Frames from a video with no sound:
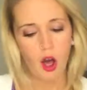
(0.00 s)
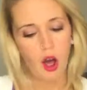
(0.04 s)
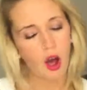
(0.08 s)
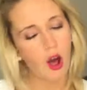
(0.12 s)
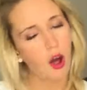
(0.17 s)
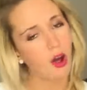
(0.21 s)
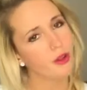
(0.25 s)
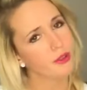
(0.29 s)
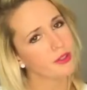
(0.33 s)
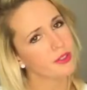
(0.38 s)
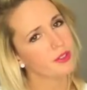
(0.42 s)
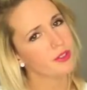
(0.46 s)

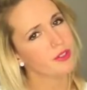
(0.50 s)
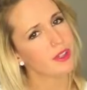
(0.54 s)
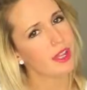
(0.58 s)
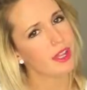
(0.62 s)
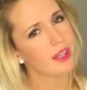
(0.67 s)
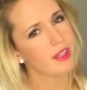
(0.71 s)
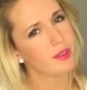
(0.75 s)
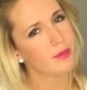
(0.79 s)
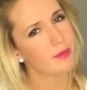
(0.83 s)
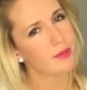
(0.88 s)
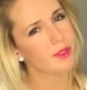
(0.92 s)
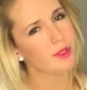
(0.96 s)

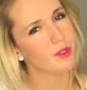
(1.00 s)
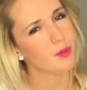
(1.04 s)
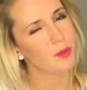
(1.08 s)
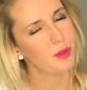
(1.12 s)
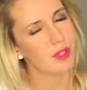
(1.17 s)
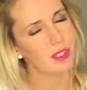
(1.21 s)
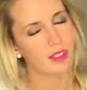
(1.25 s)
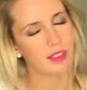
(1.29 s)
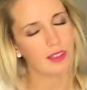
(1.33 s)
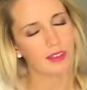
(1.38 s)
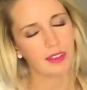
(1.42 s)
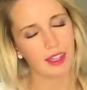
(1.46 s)
alternating
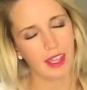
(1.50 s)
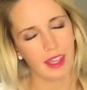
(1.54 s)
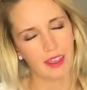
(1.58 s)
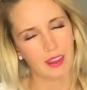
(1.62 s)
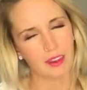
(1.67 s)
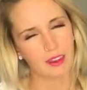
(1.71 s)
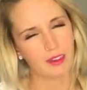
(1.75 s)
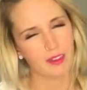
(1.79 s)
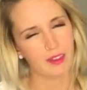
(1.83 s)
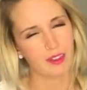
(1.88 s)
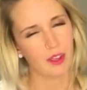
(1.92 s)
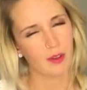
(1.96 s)
between
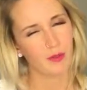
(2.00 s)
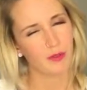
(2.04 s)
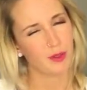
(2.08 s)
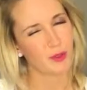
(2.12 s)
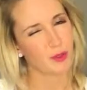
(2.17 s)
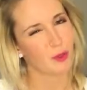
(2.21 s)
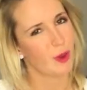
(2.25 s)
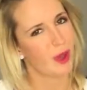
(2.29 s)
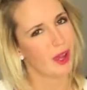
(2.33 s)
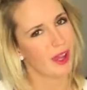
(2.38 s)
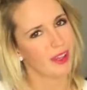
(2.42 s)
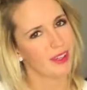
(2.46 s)
lengths of
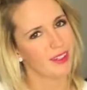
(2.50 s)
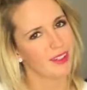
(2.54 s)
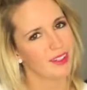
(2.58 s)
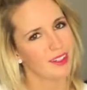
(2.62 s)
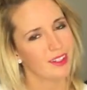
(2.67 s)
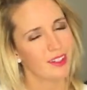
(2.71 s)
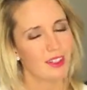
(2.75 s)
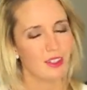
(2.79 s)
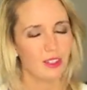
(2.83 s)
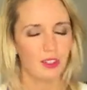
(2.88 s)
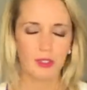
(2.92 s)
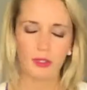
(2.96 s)
twine
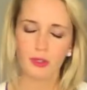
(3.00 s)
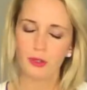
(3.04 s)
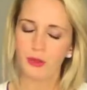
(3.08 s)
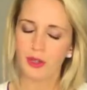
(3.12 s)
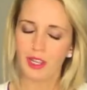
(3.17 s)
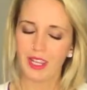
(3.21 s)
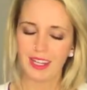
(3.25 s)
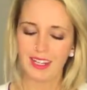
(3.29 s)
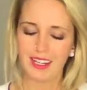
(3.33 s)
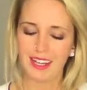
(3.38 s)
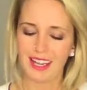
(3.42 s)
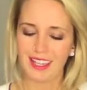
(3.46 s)
to
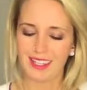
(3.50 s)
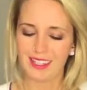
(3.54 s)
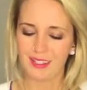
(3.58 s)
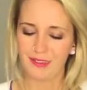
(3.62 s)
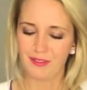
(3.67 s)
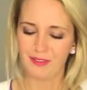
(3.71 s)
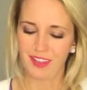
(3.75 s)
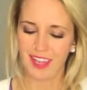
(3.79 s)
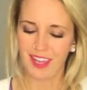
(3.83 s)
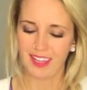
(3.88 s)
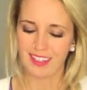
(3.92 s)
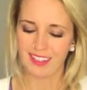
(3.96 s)
create a nice
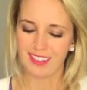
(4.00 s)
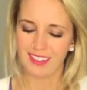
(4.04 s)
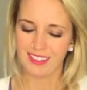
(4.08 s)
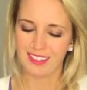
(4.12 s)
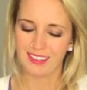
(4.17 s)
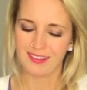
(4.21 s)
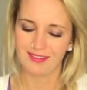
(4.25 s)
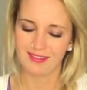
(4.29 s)
effect.